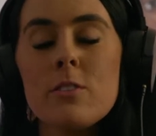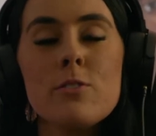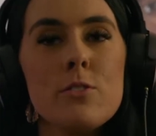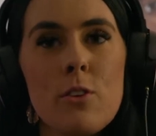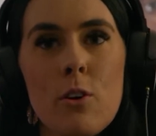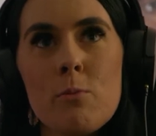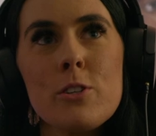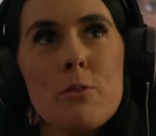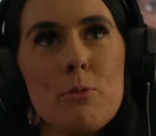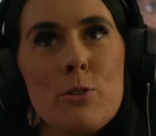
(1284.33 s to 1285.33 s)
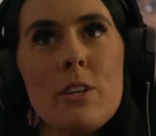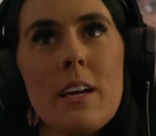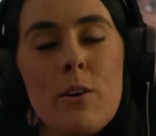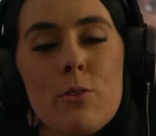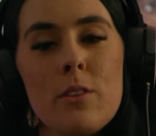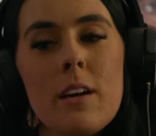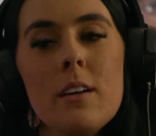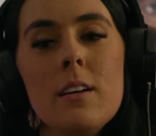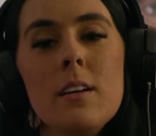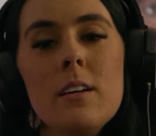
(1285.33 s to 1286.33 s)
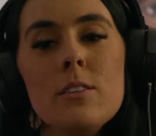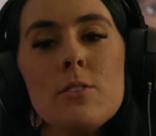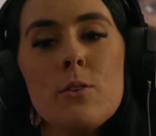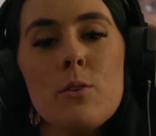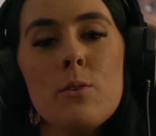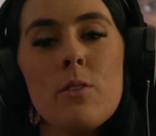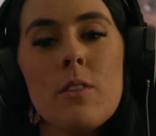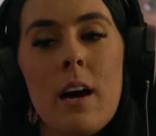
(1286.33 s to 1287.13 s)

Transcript: There's so much community out there. So